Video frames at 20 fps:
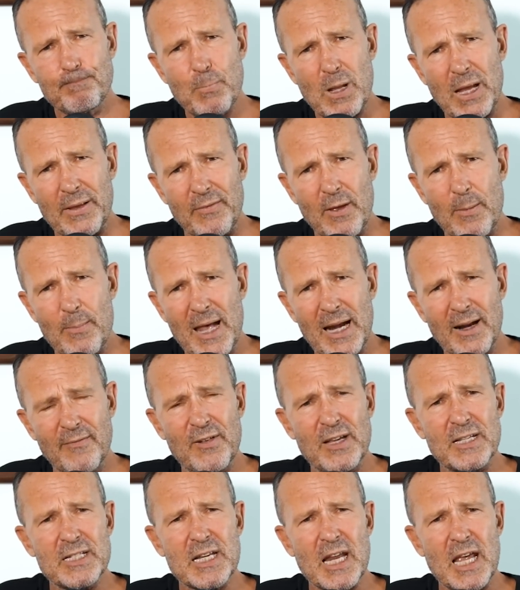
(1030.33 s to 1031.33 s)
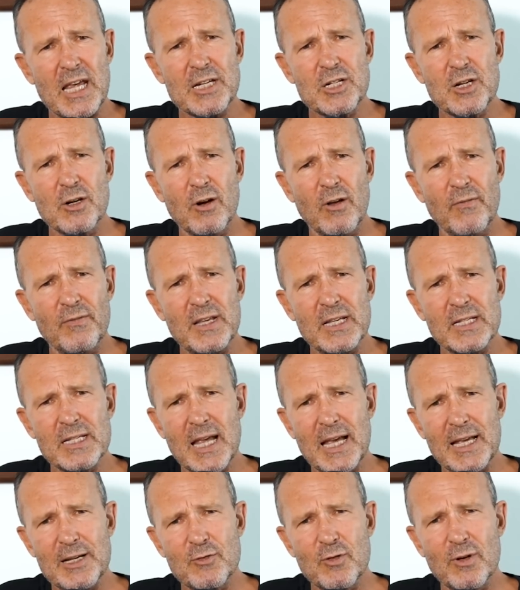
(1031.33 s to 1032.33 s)
And the manifestation of this
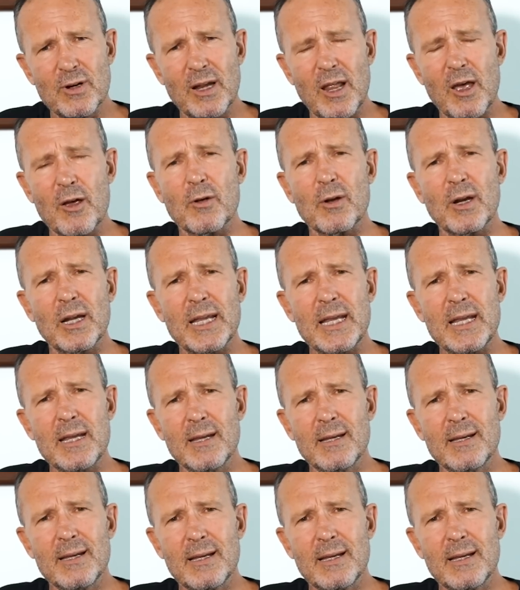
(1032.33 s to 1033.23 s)
hatred locally